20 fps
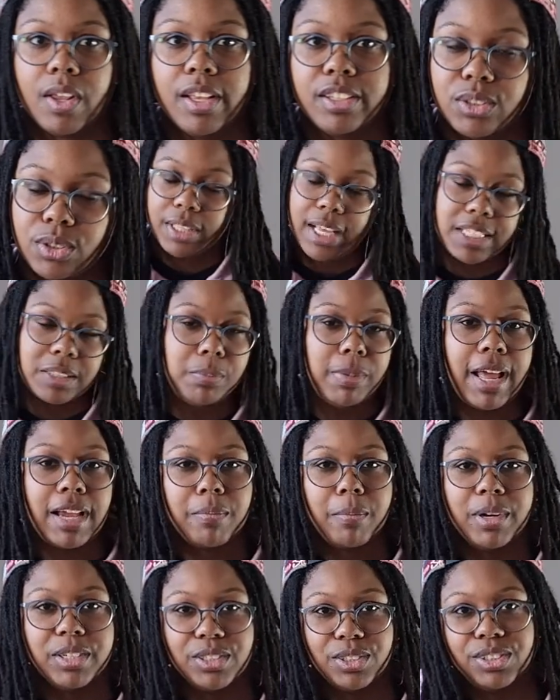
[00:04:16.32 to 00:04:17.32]
So that's Black
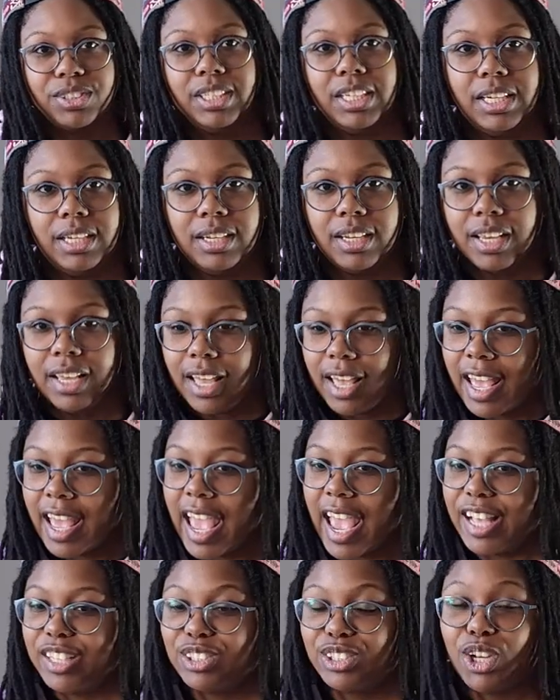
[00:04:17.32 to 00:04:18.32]
Mustard Seed.
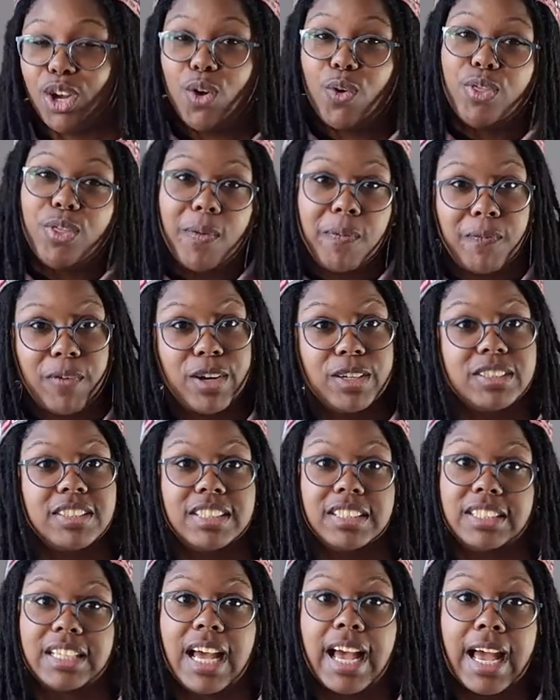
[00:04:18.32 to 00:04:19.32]
And so the first
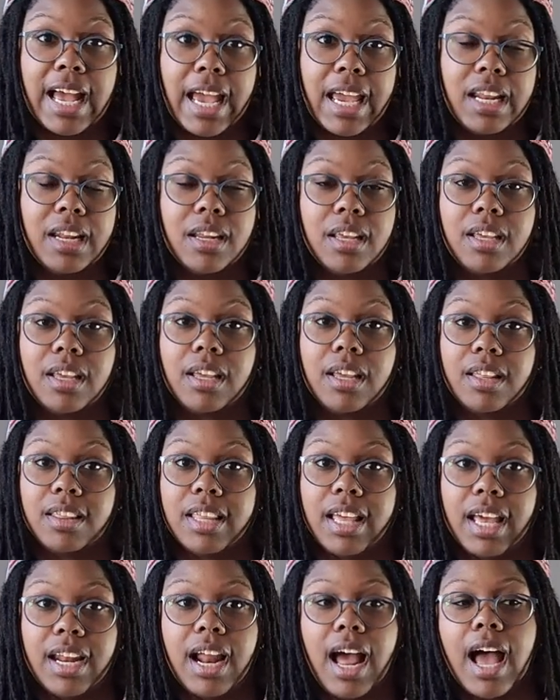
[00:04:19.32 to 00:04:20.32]
design
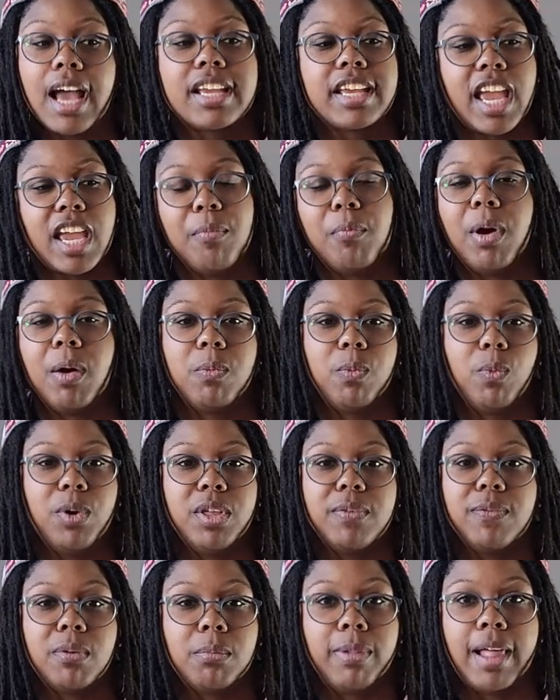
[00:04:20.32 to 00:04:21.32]
that I came up
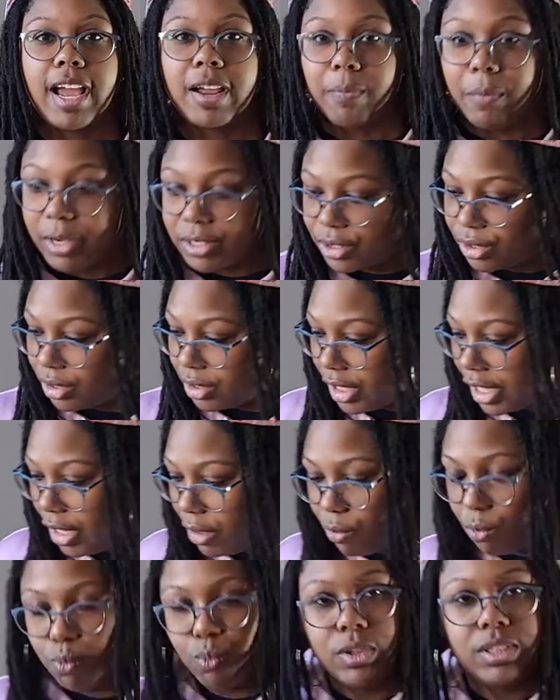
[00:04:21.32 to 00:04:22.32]
with for Black Mustard
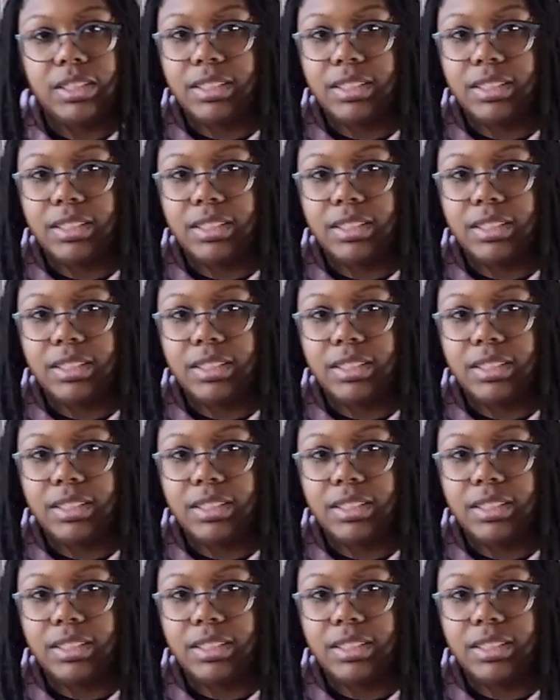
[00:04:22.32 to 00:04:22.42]
Seed was